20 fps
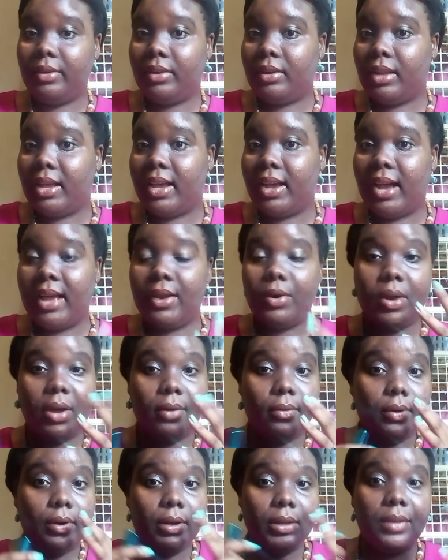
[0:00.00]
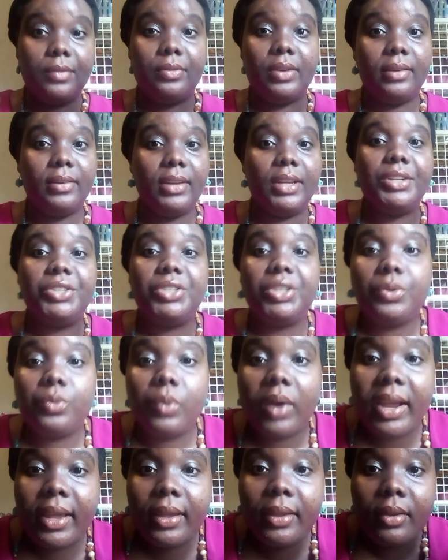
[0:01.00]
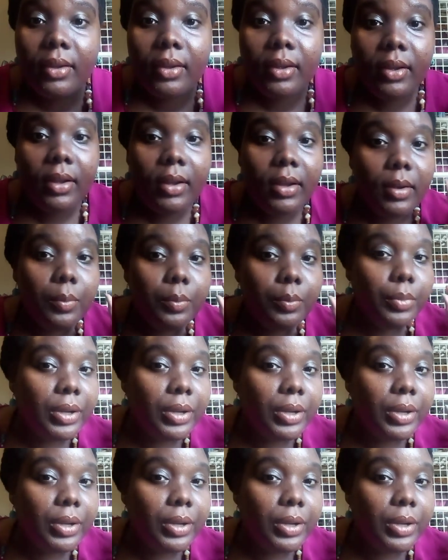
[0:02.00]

have on any foundation, right? But